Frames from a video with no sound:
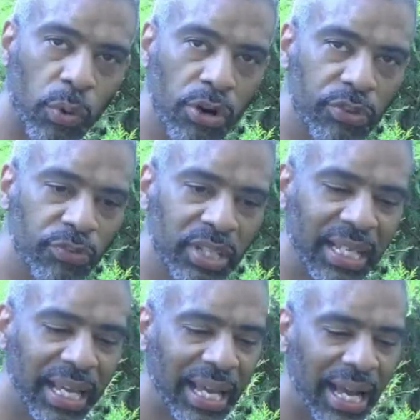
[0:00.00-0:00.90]
words for the
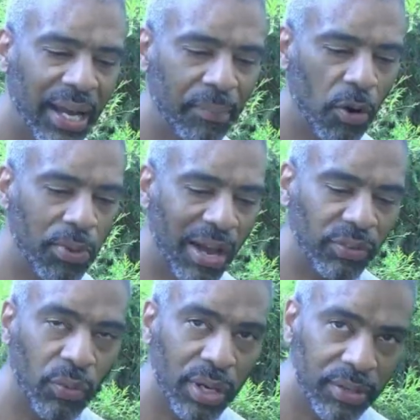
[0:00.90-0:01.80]
day. Hope you have
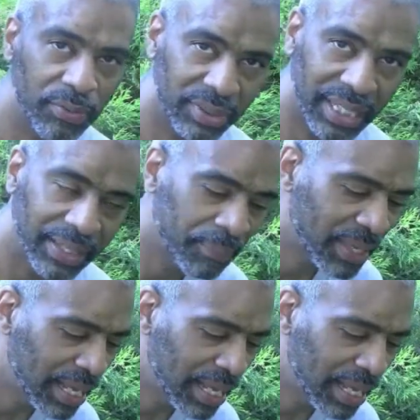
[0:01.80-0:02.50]
a wonderful day.